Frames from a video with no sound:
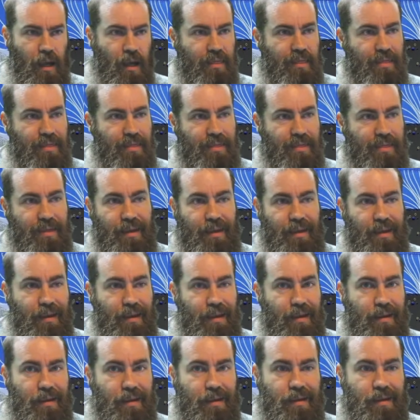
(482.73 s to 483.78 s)

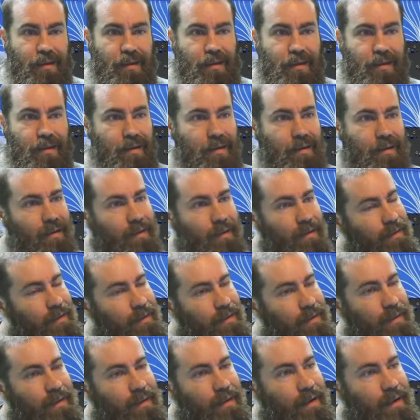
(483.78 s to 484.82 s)
think
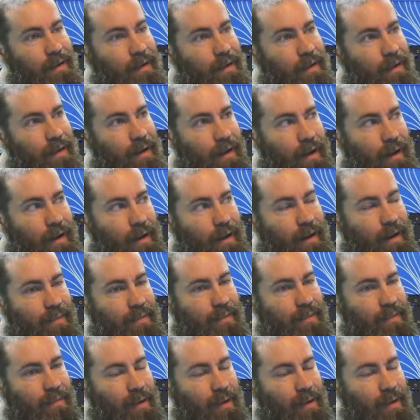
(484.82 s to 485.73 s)
I